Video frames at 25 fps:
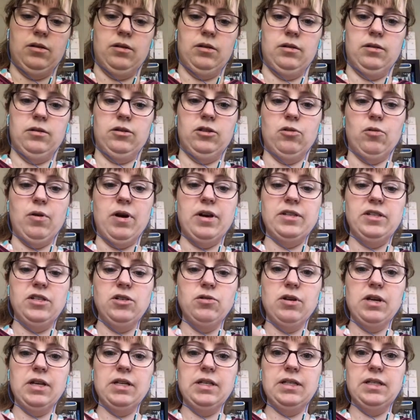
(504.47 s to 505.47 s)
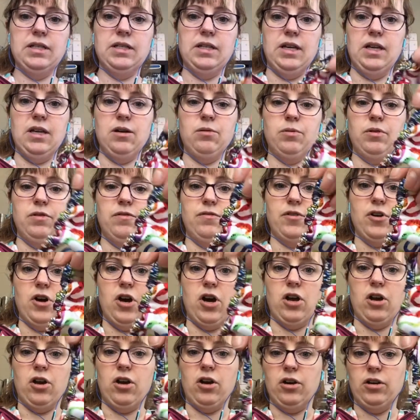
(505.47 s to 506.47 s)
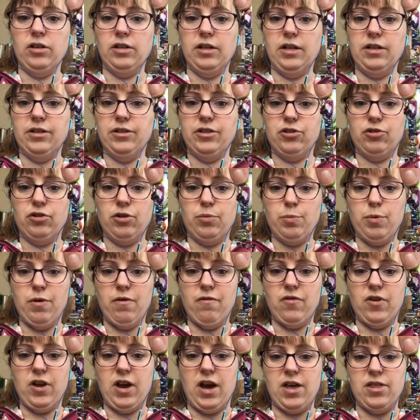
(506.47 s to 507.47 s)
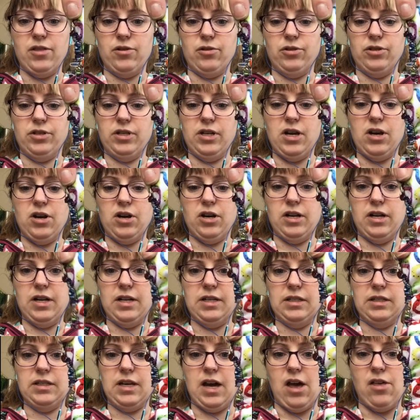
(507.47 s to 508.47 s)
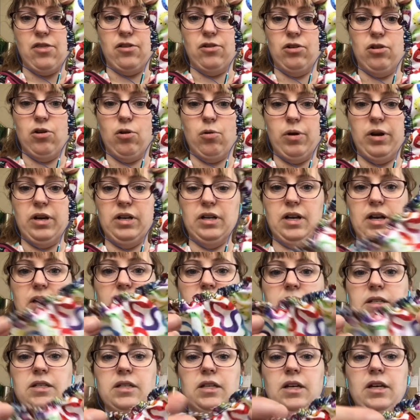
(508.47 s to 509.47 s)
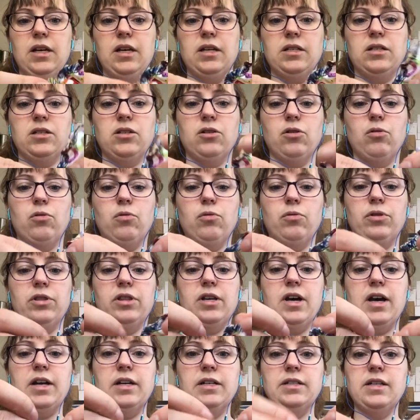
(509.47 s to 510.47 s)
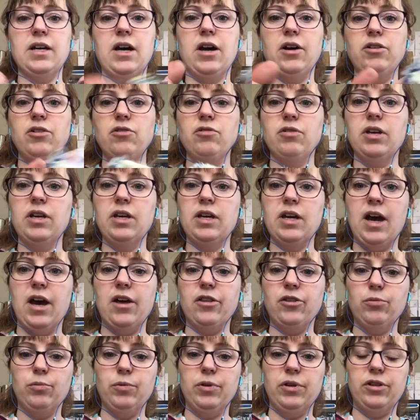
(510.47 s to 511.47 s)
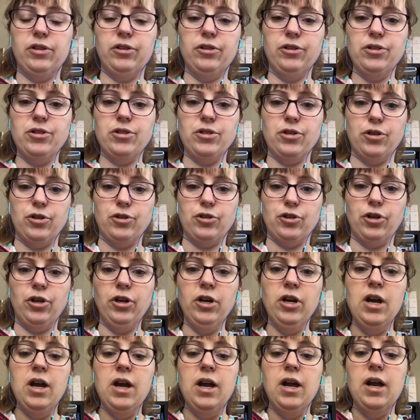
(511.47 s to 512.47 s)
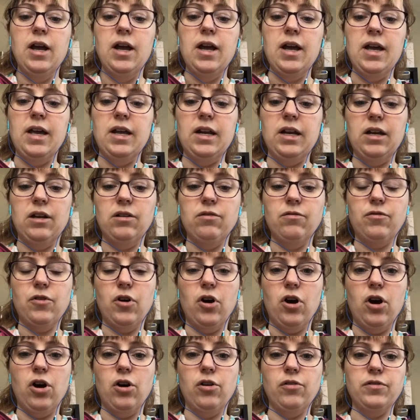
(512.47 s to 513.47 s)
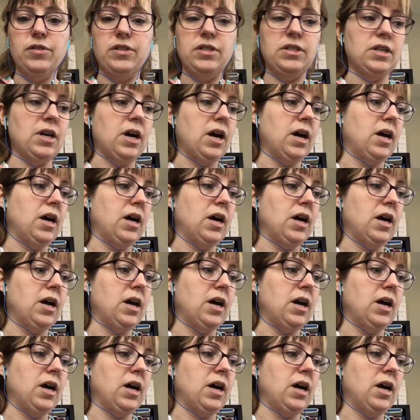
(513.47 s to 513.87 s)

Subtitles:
So as you can see, we've got our little strip of gathers here, and it's gathered quite nicely. So that is how you can gather with your serger. It involves